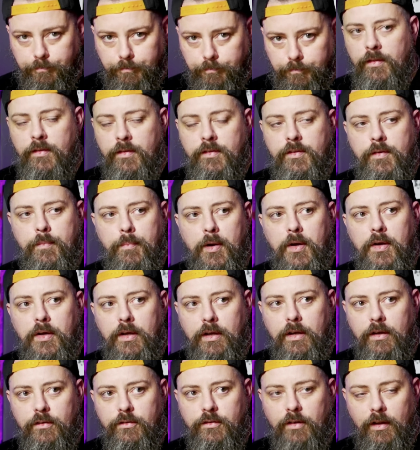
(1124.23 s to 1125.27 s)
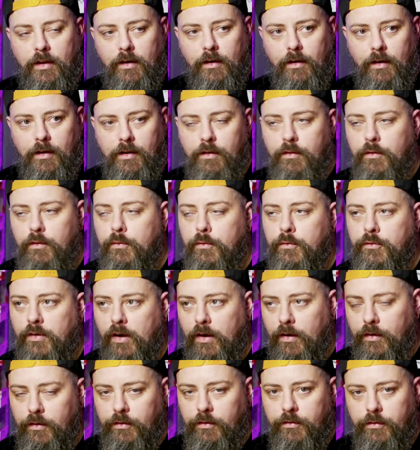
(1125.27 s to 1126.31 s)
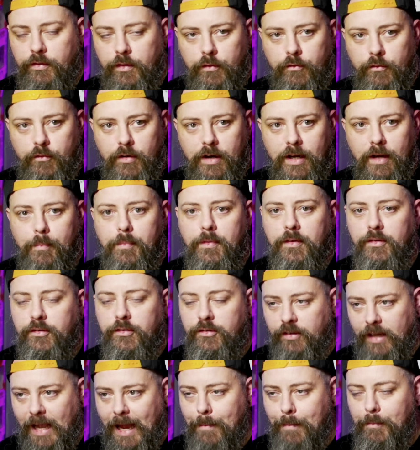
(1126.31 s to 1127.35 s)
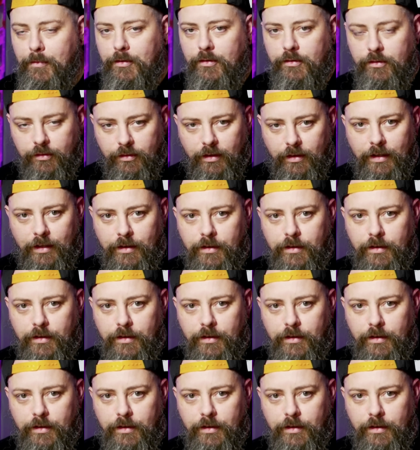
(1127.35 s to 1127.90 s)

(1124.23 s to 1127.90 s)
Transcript: that the debunkers are like those guys that ring up the scammers